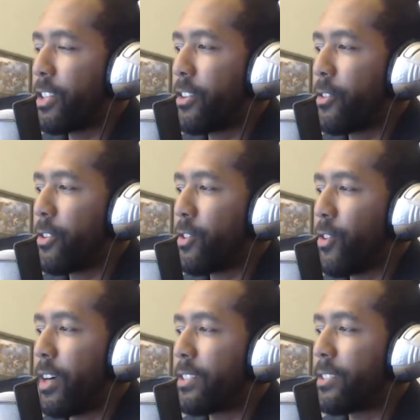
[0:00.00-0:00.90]
you to
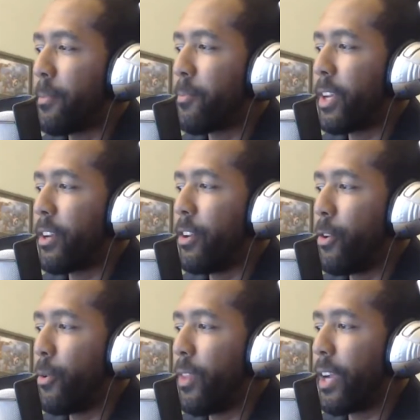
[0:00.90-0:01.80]
try something
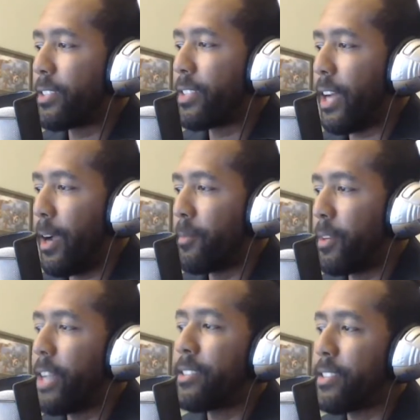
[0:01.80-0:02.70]
new next time.
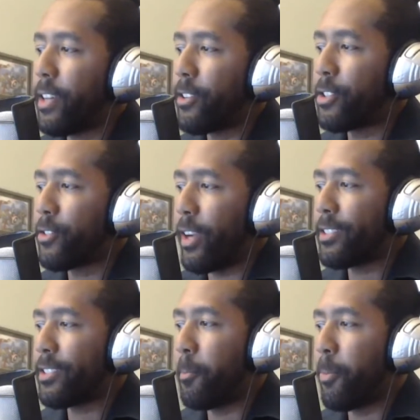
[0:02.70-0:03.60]
Dead Cells
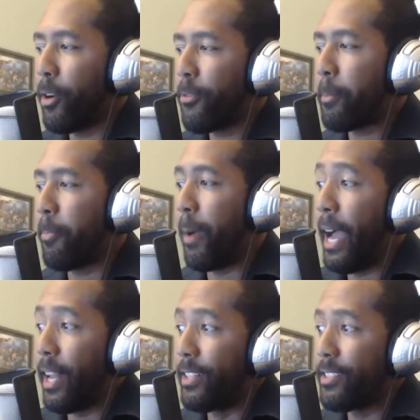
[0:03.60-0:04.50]
strikes a perfect
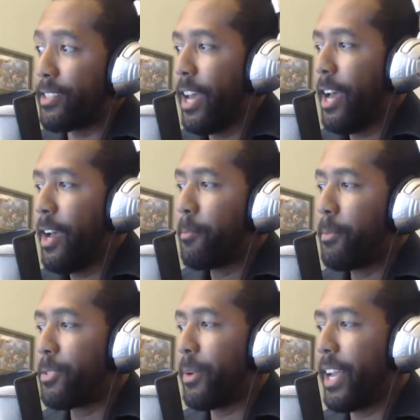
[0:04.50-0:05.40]
balance
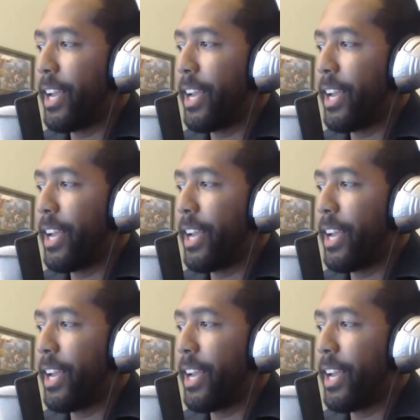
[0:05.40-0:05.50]
between